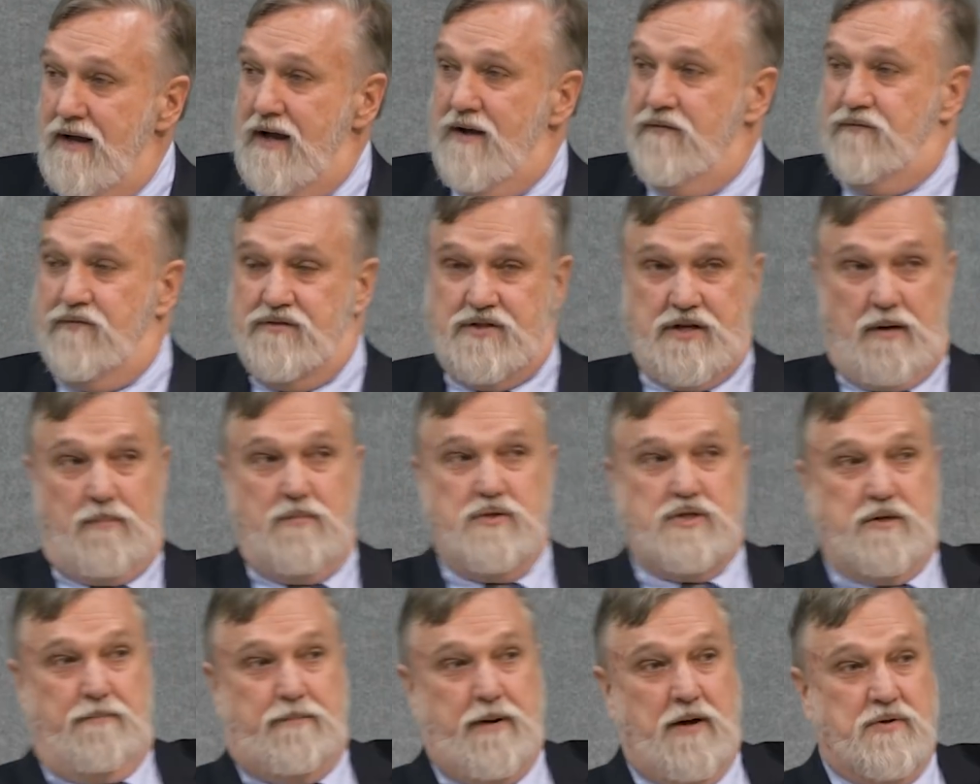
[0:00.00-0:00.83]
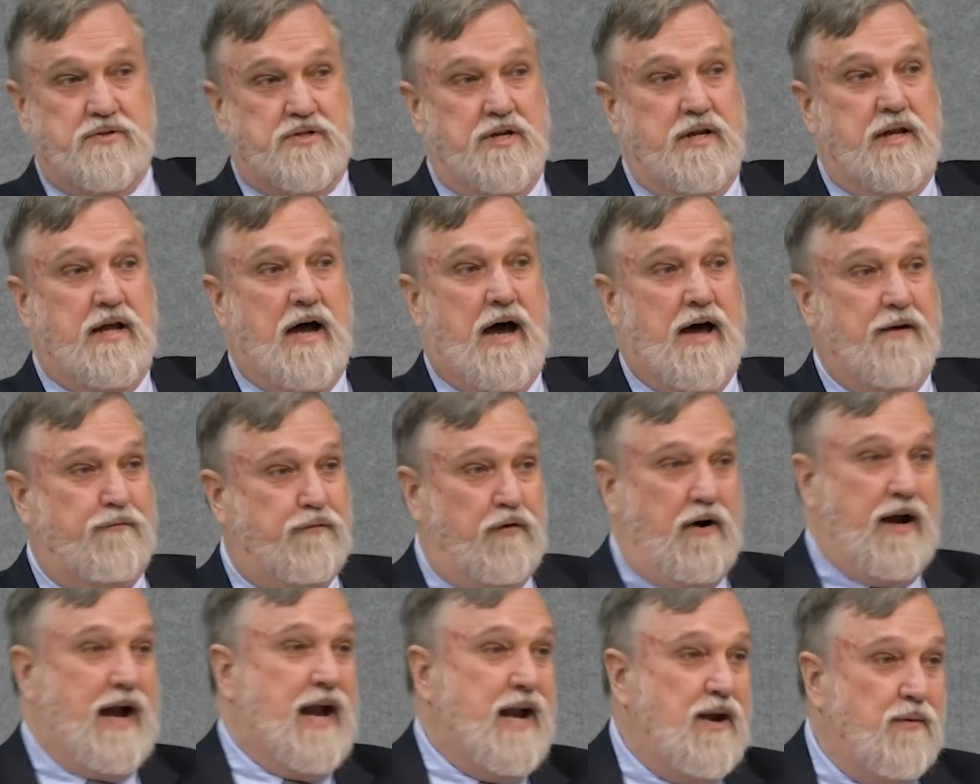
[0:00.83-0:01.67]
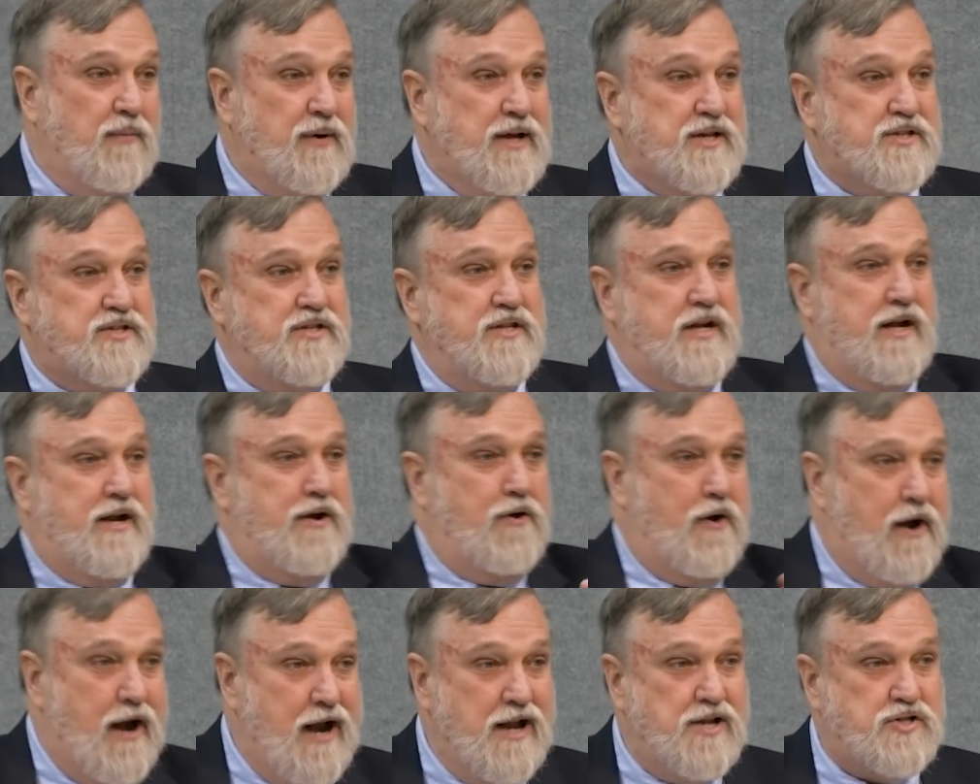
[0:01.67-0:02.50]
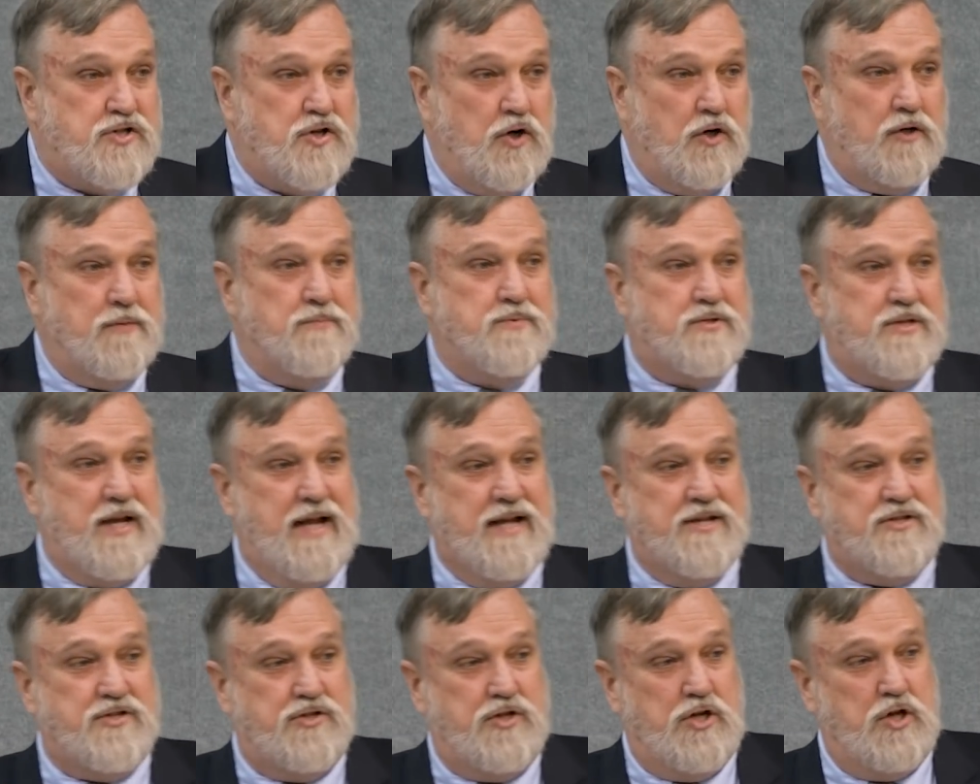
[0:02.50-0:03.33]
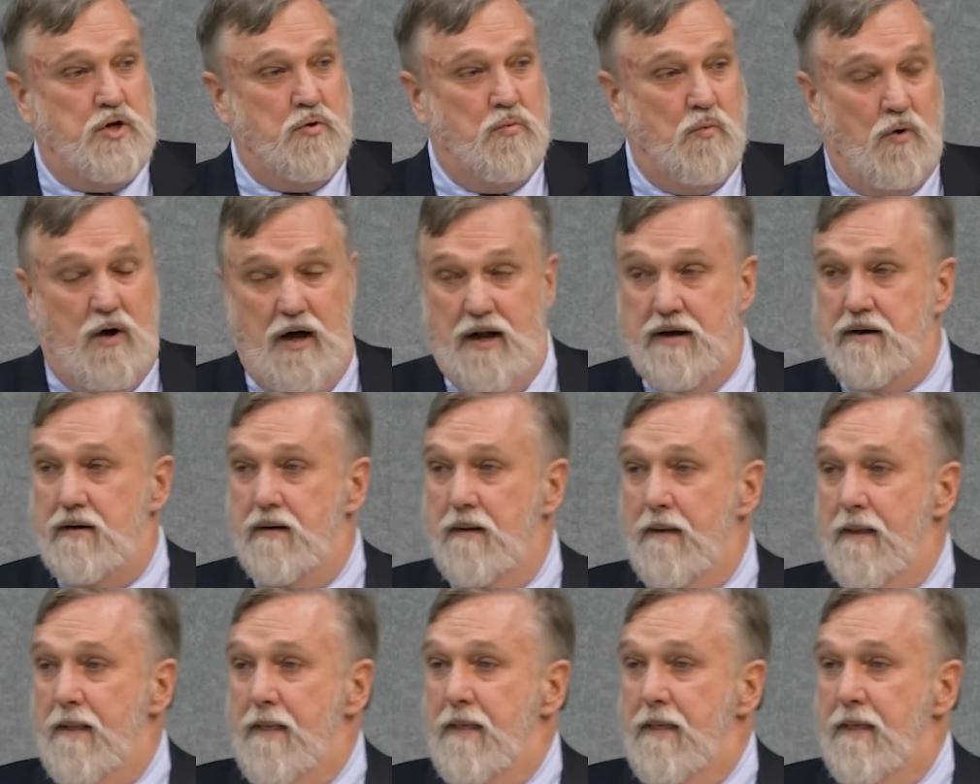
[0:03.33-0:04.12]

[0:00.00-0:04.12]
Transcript: If someone's opposing God for any reason, under any circumstance, do you want